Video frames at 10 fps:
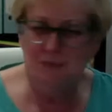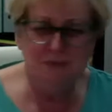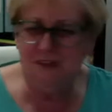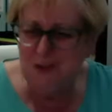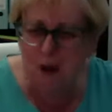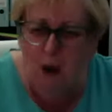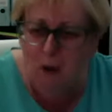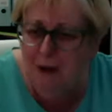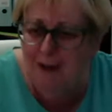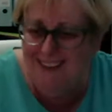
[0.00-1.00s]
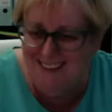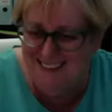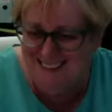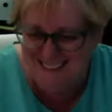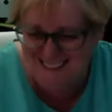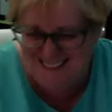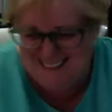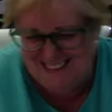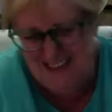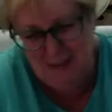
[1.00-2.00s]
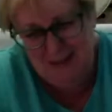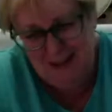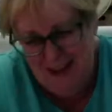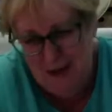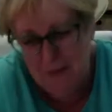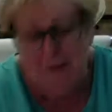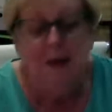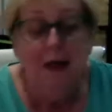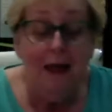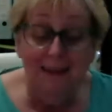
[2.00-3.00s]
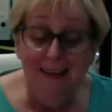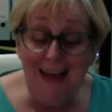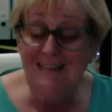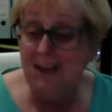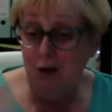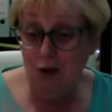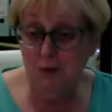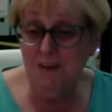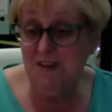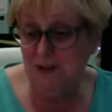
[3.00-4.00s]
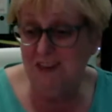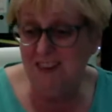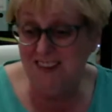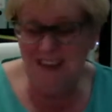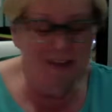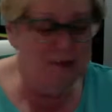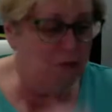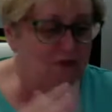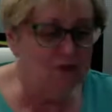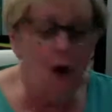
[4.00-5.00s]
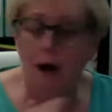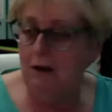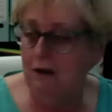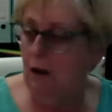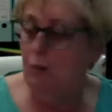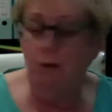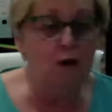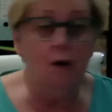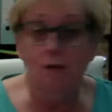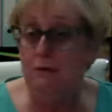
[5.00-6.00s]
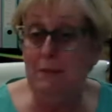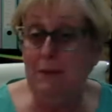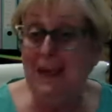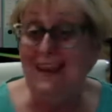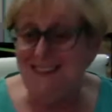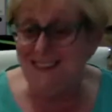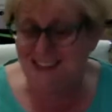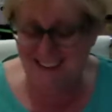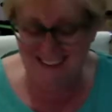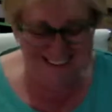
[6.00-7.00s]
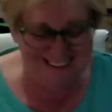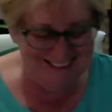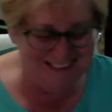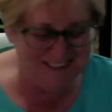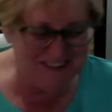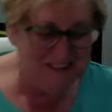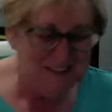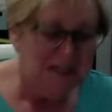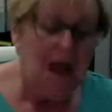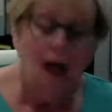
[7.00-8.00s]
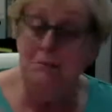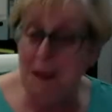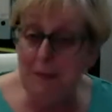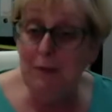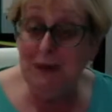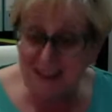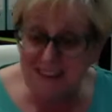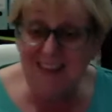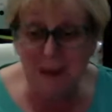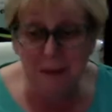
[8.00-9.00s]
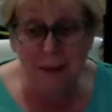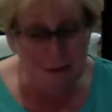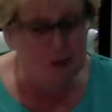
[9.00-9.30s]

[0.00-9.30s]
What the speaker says: So it's happening now. Yes, useful to see that we've got we're on repeat. And maybe we need to think about the